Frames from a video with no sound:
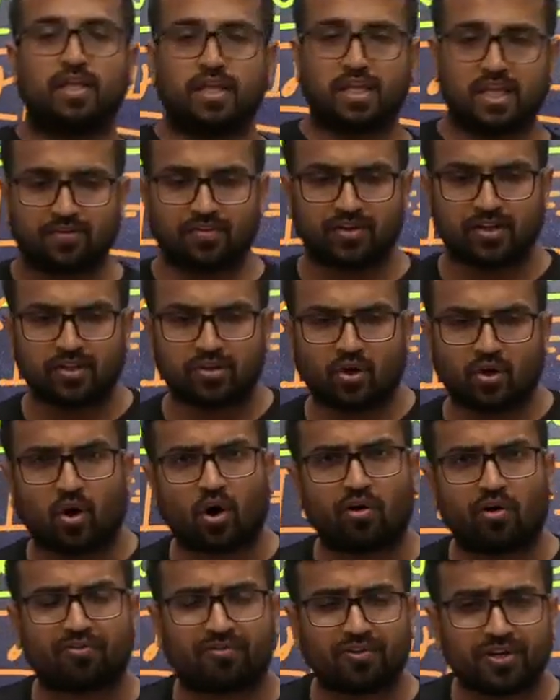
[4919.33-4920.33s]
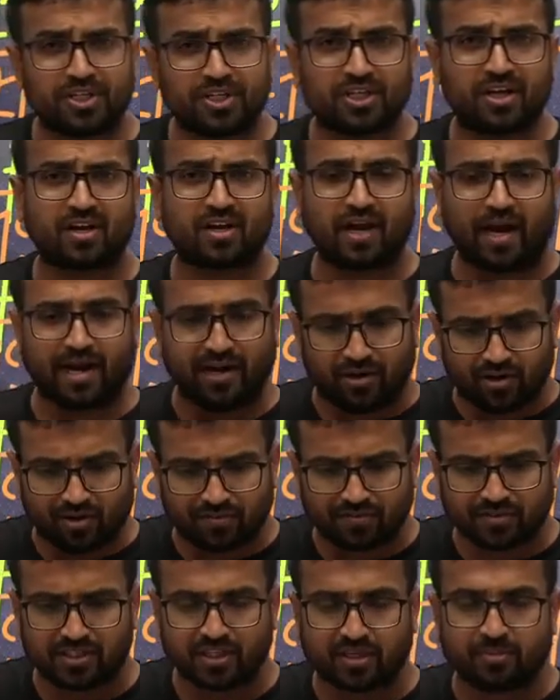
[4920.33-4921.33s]
Even in the official guide
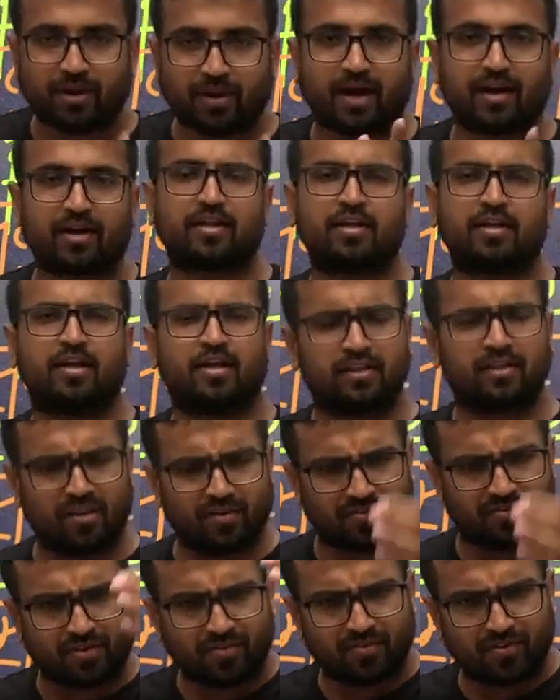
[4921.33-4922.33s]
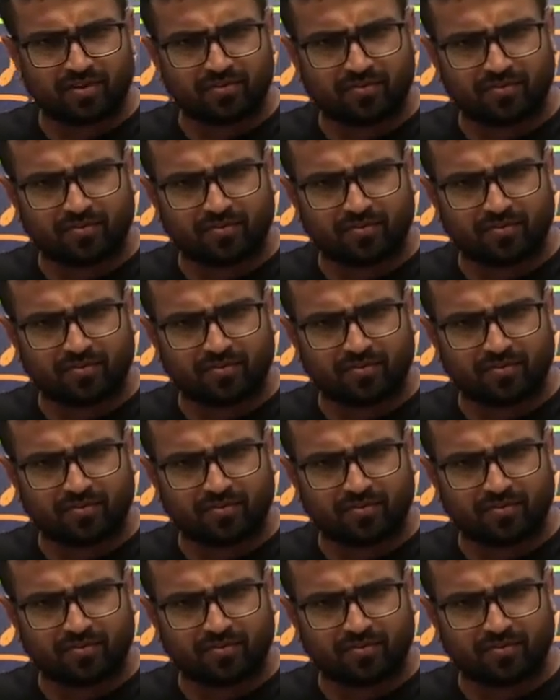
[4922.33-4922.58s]
of GMAT, they have given a